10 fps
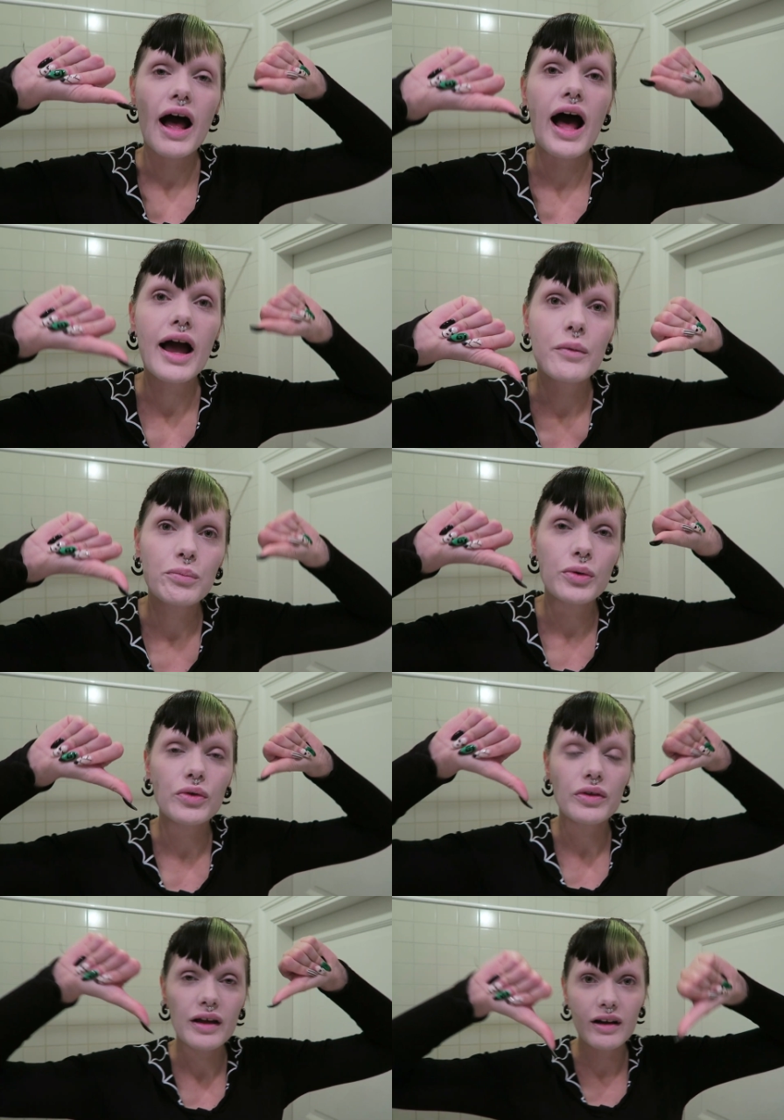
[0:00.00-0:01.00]
I
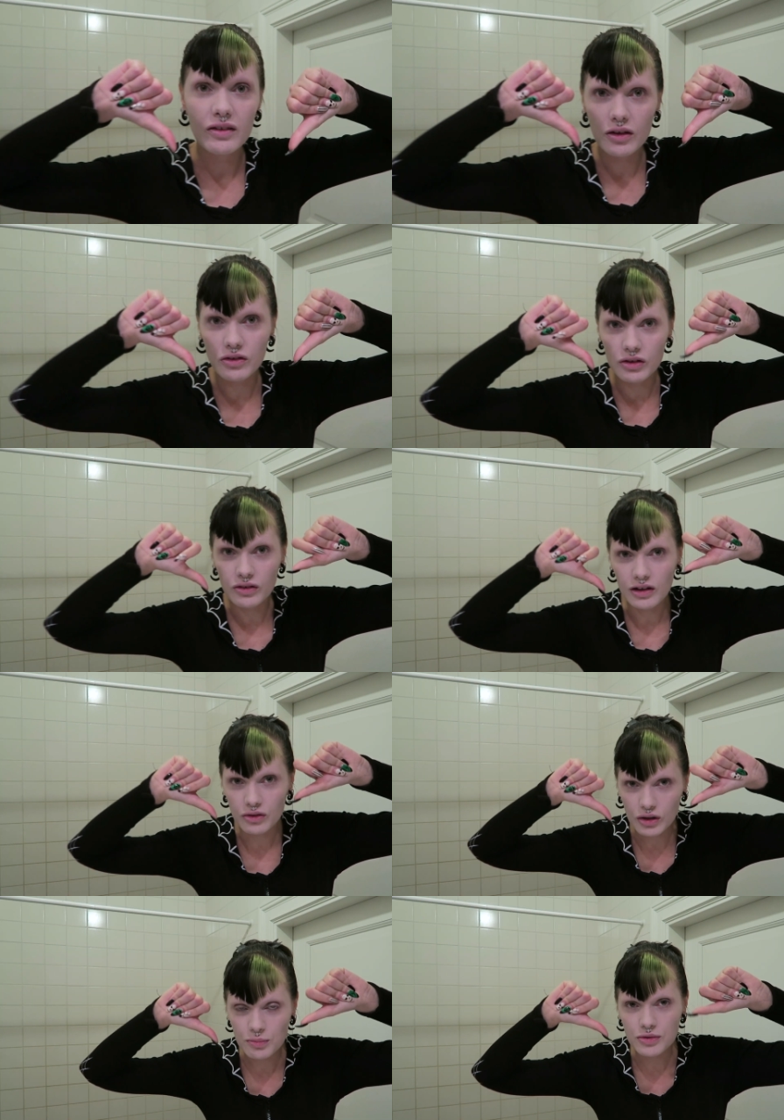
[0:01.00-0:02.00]
put them in the
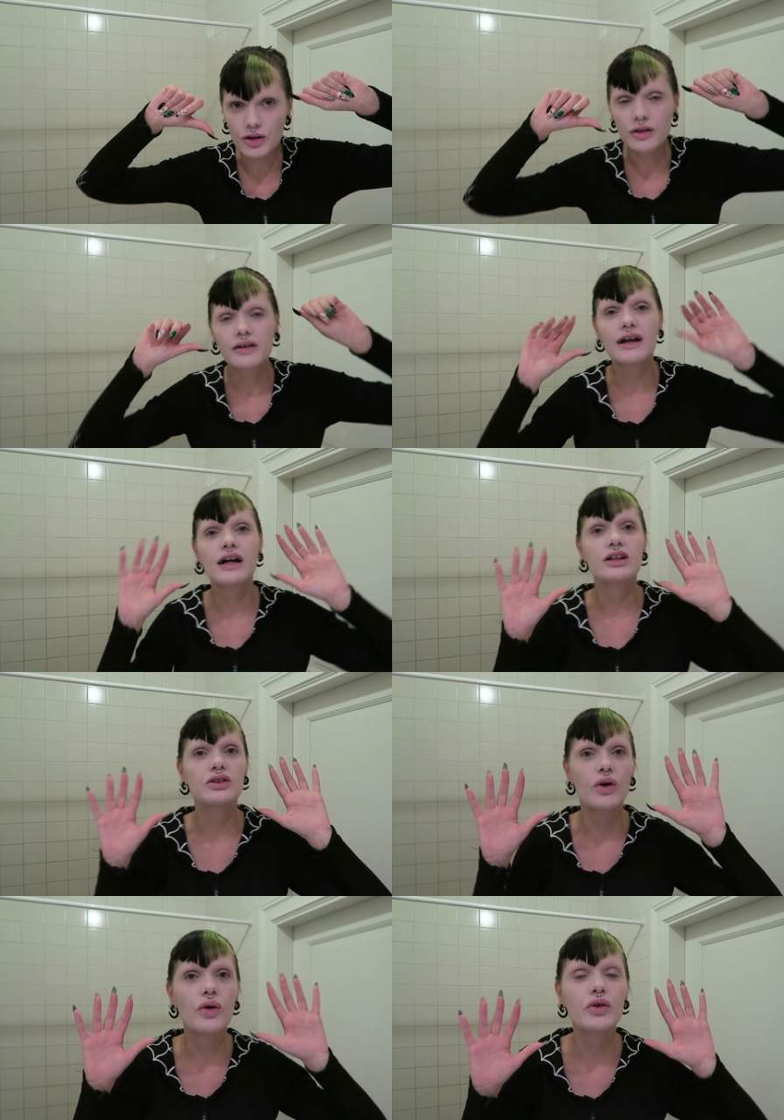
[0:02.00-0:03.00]
description that I
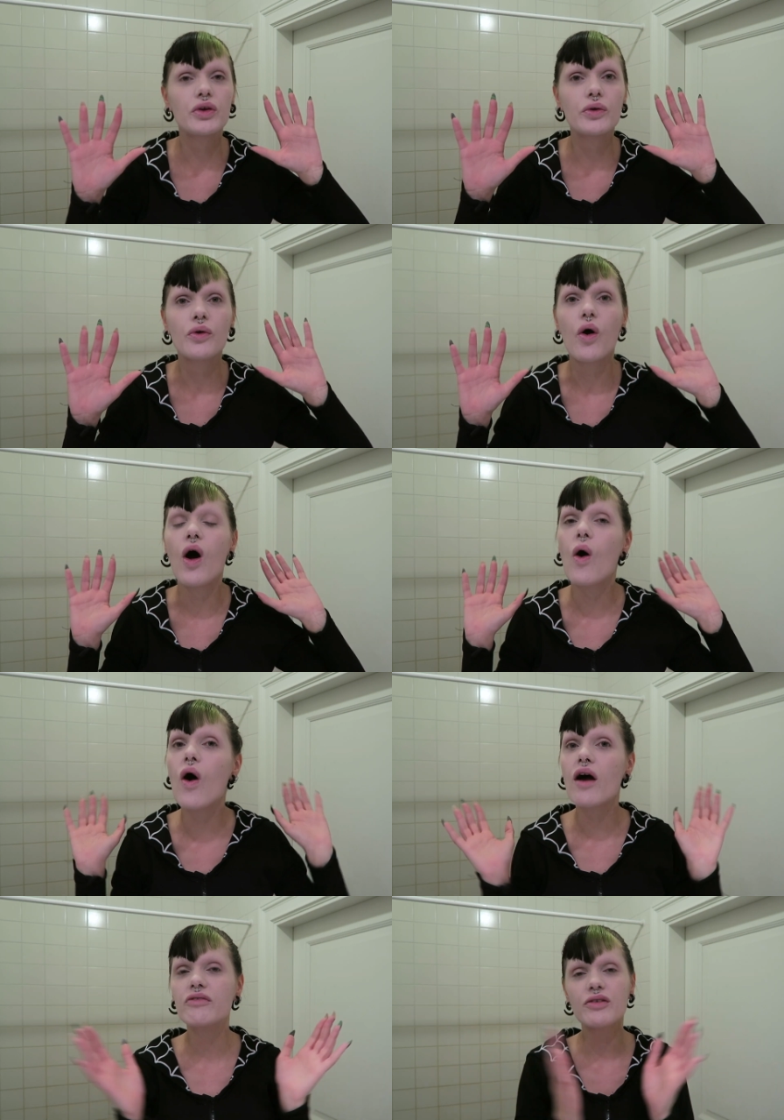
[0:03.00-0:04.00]
show you
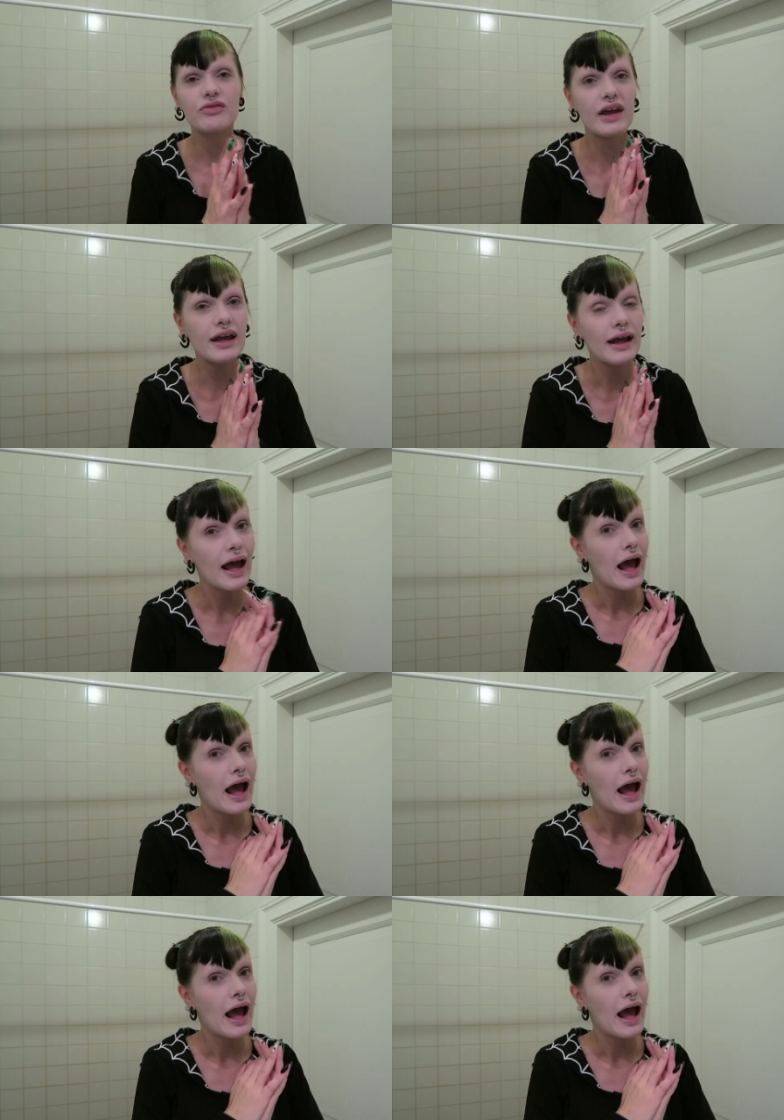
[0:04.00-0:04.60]
everything